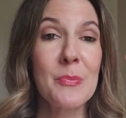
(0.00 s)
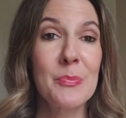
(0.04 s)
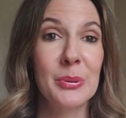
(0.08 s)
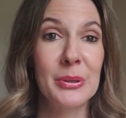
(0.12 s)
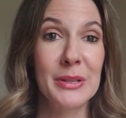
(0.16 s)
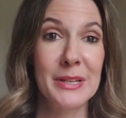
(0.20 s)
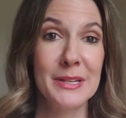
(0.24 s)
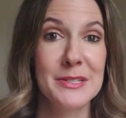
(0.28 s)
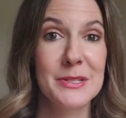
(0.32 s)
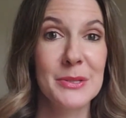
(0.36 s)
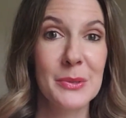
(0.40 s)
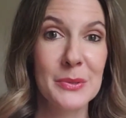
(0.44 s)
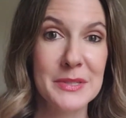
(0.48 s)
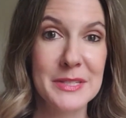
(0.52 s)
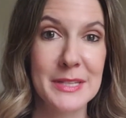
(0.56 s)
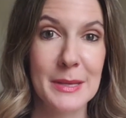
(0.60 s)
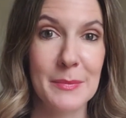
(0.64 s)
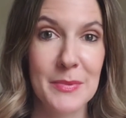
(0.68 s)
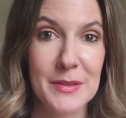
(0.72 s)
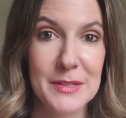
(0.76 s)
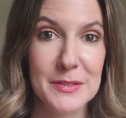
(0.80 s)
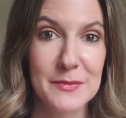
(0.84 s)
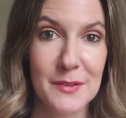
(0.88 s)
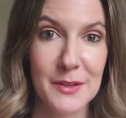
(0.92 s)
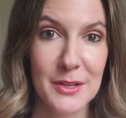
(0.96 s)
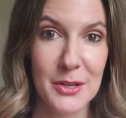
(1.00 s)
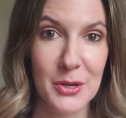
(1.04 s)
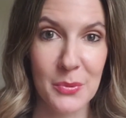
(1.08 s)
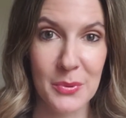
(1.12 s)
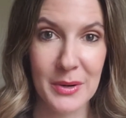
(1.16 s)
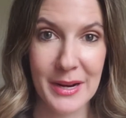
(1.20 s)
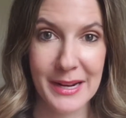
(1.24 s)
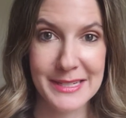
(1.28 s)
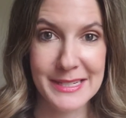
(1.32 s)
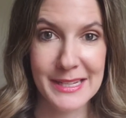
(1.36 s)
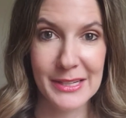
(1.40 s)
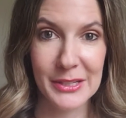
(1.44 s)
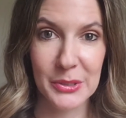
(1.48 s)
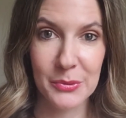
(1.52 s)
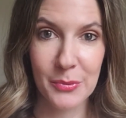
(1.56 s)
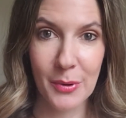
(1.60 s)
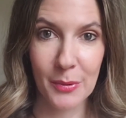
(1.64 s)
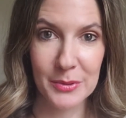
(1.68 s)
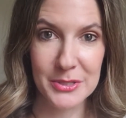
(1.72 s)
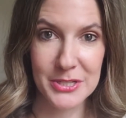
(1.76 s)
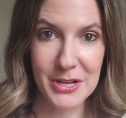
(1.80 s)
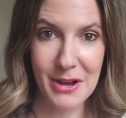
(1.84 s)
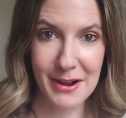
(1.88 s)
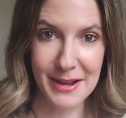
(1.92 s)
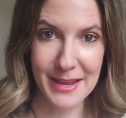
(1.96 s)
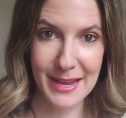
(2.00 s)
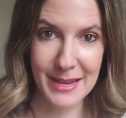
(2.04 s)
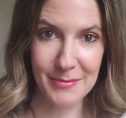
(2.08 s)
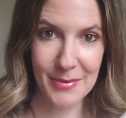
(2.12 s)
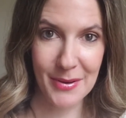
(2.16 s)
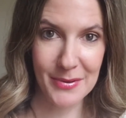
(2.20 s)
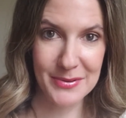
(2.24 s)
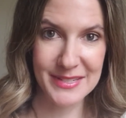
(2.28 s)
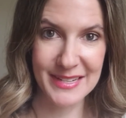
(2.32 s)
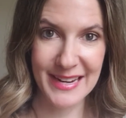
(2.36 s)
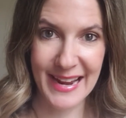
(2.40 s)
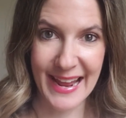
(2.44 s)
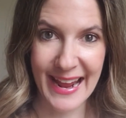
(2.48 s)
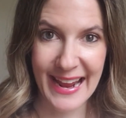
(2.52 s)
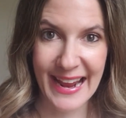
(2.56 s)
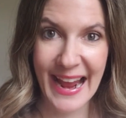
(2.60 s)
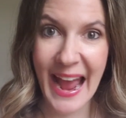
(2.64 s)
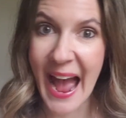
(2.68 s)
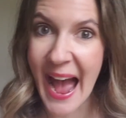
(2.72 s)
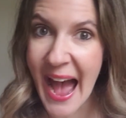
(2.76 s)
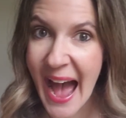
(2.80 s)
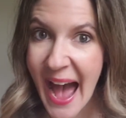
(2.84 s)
Please don't skip this video when I tell you what we're talking about today.